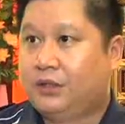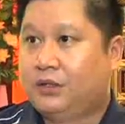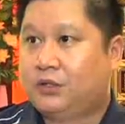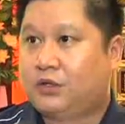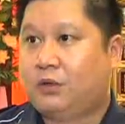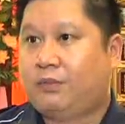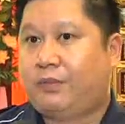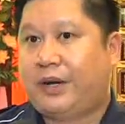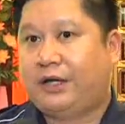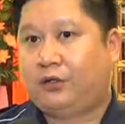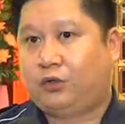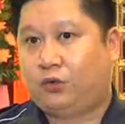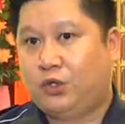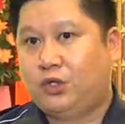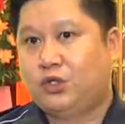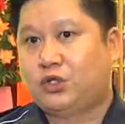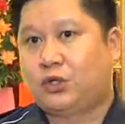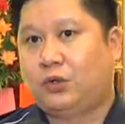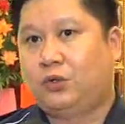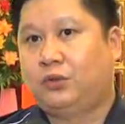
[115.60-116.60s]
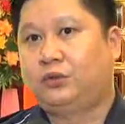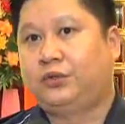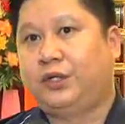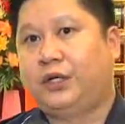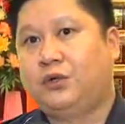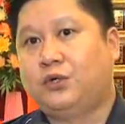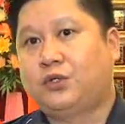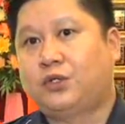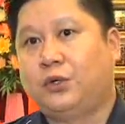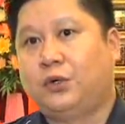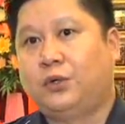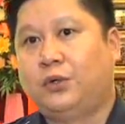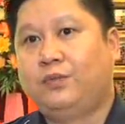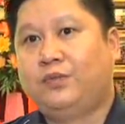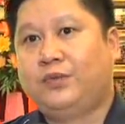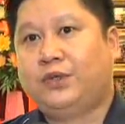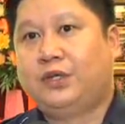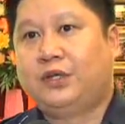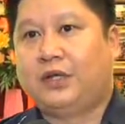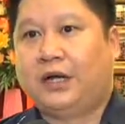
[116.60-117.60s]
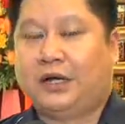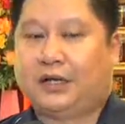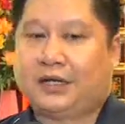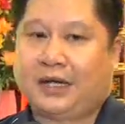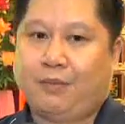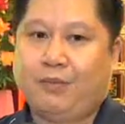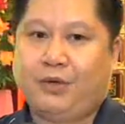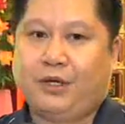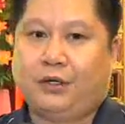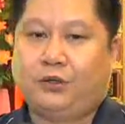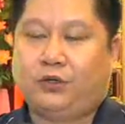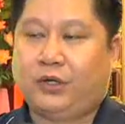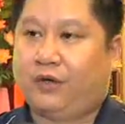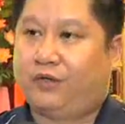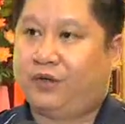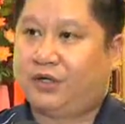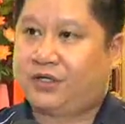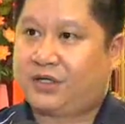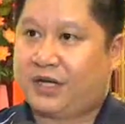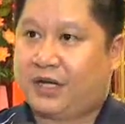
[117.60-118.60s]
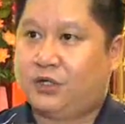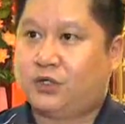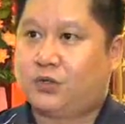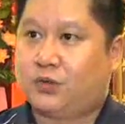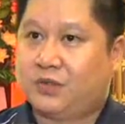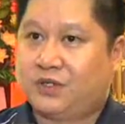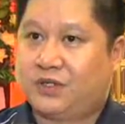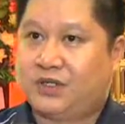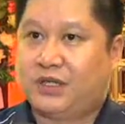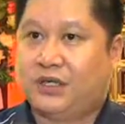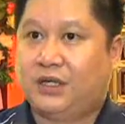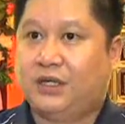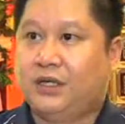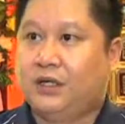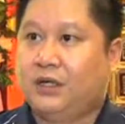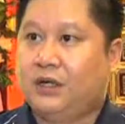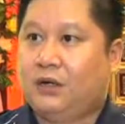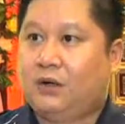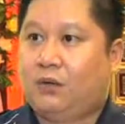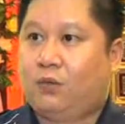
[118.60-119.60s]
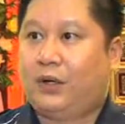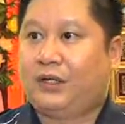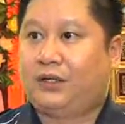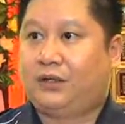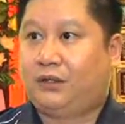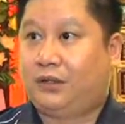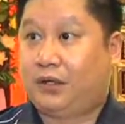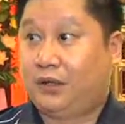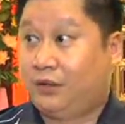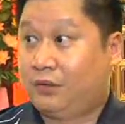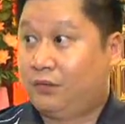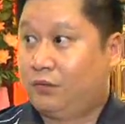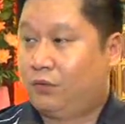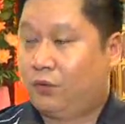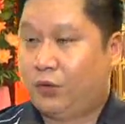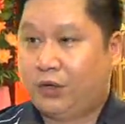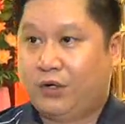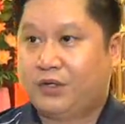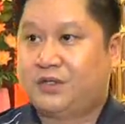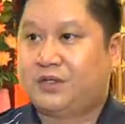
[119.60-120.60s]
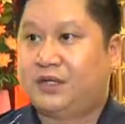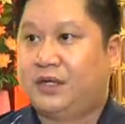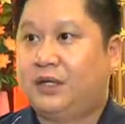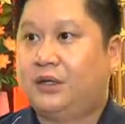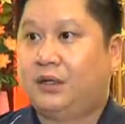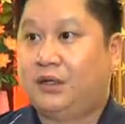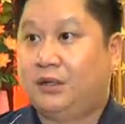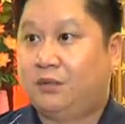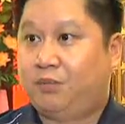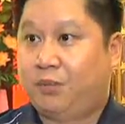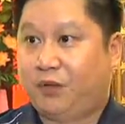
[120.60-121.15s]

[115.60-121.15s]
So by doing so, they also uh, come here to have a chance to see what they would not see in,